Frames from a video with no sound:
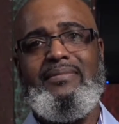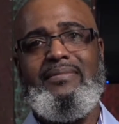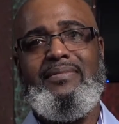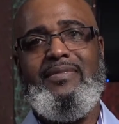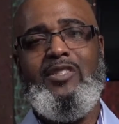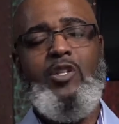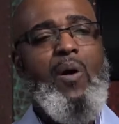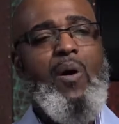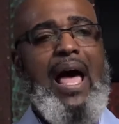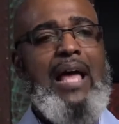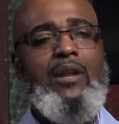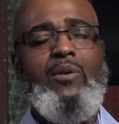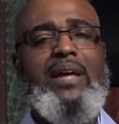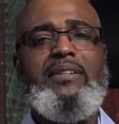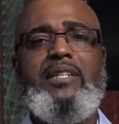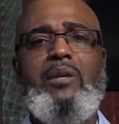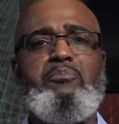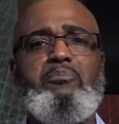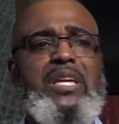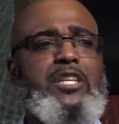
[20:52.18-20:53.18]
So I don't have
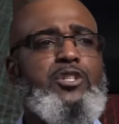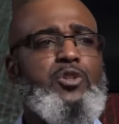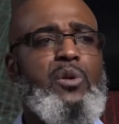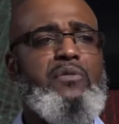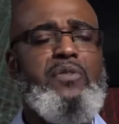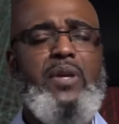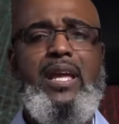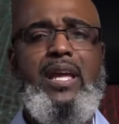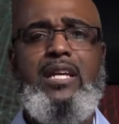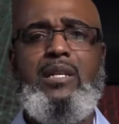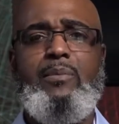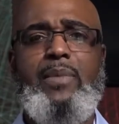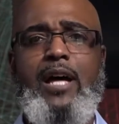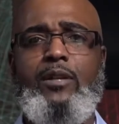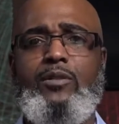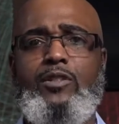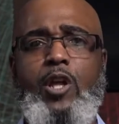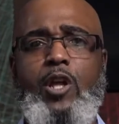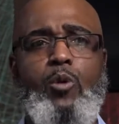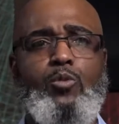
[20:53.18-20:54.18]
to beat you over the head
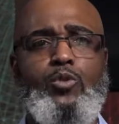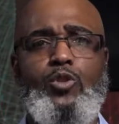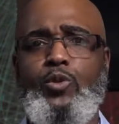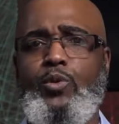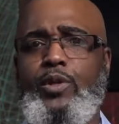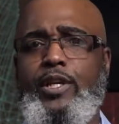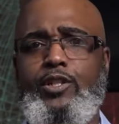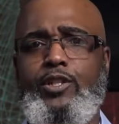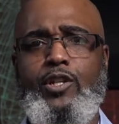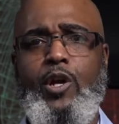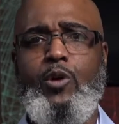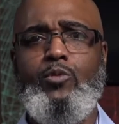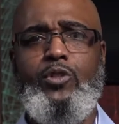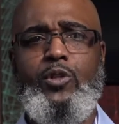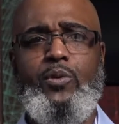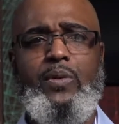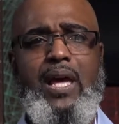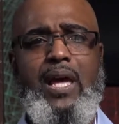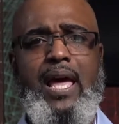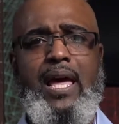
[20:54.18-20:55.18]
about don't do this, don't
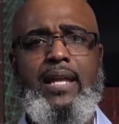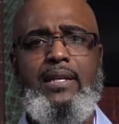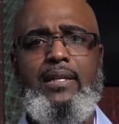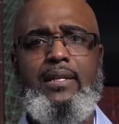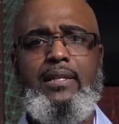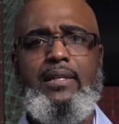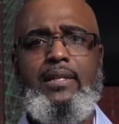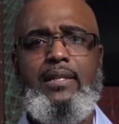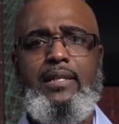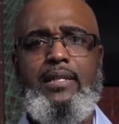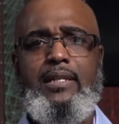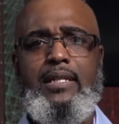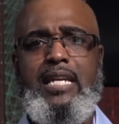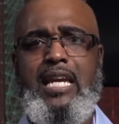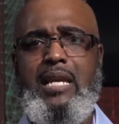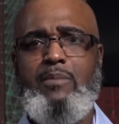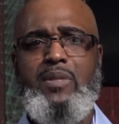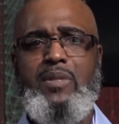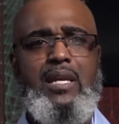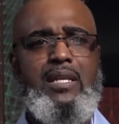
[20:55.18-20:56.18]
do that,
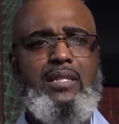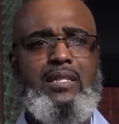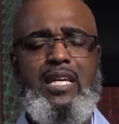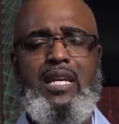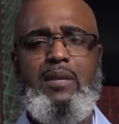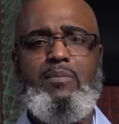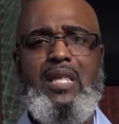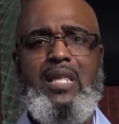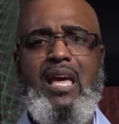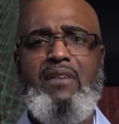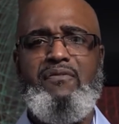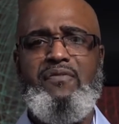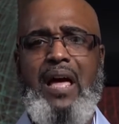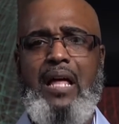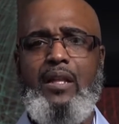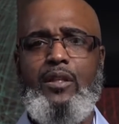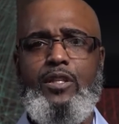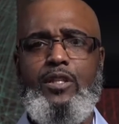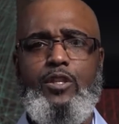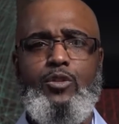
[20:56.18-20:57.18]
keep this, keep that,
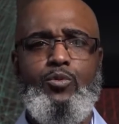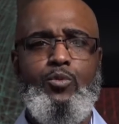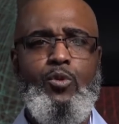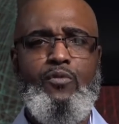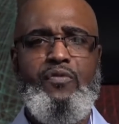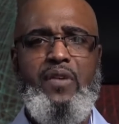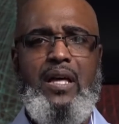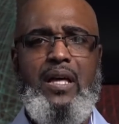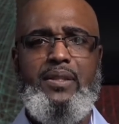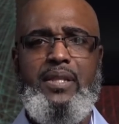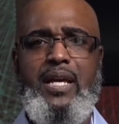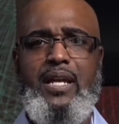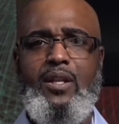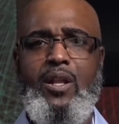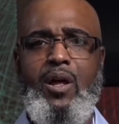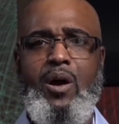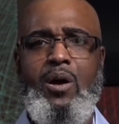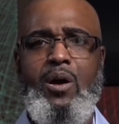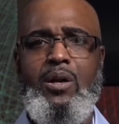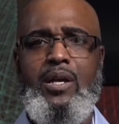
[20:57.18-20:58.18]
follow this rule, follow that
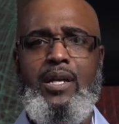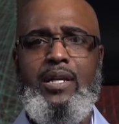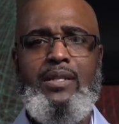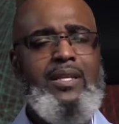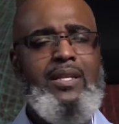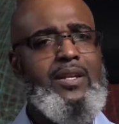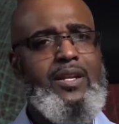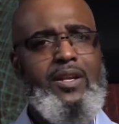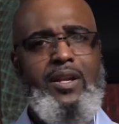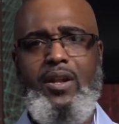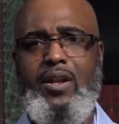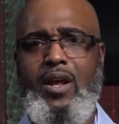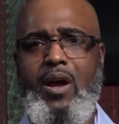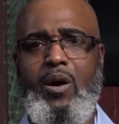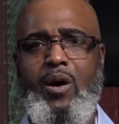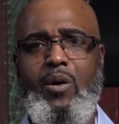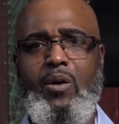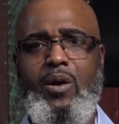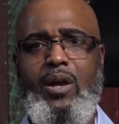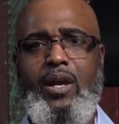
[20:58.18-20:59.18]
law.
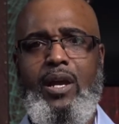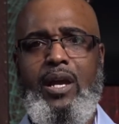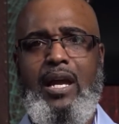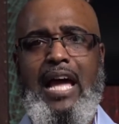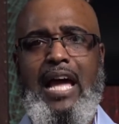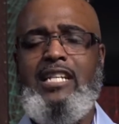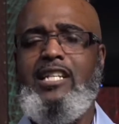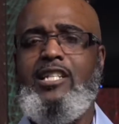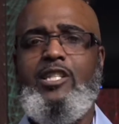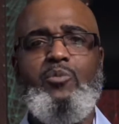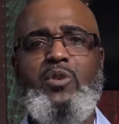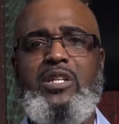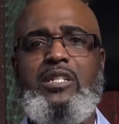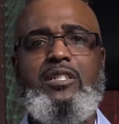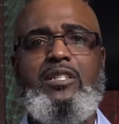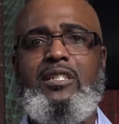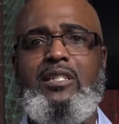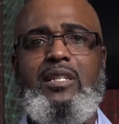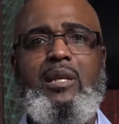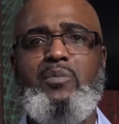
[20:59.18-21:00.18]
No. I just want to
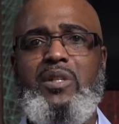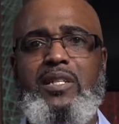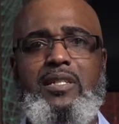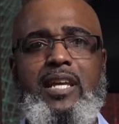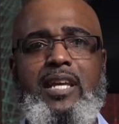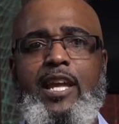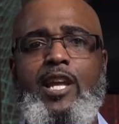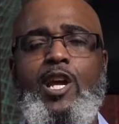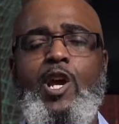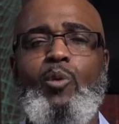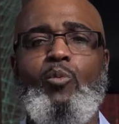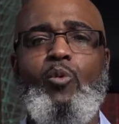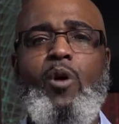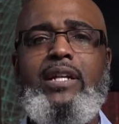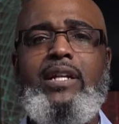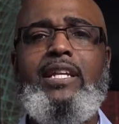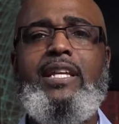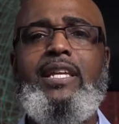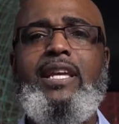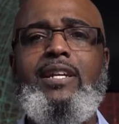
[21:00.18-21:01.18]
just simply say, what
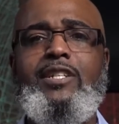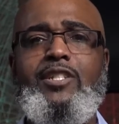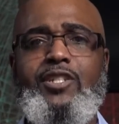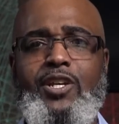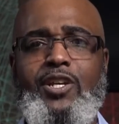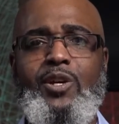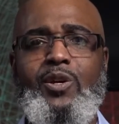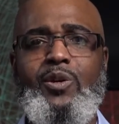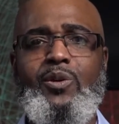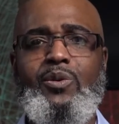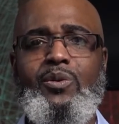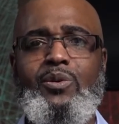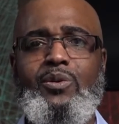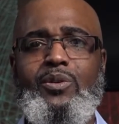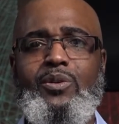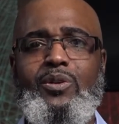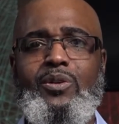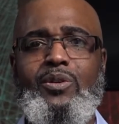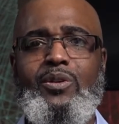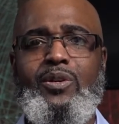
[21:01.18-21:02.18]
do you do?
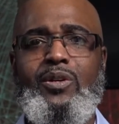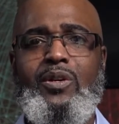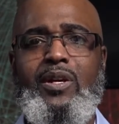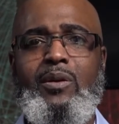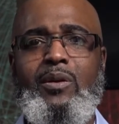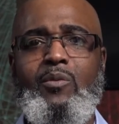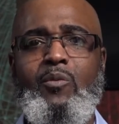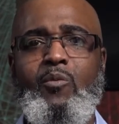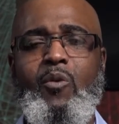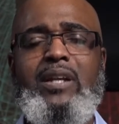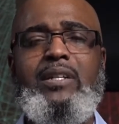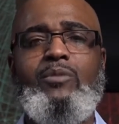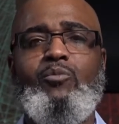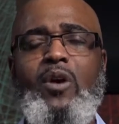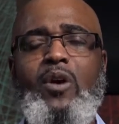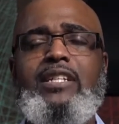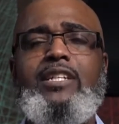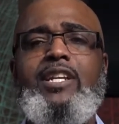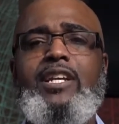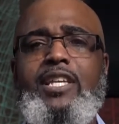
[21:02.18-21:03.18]

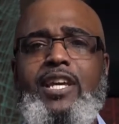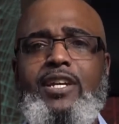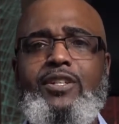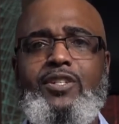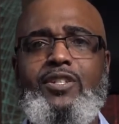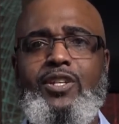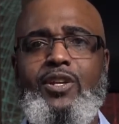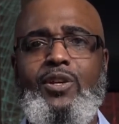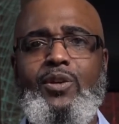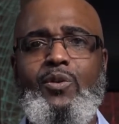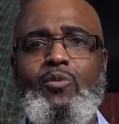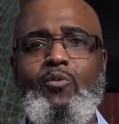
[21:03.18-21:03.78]
What do you do?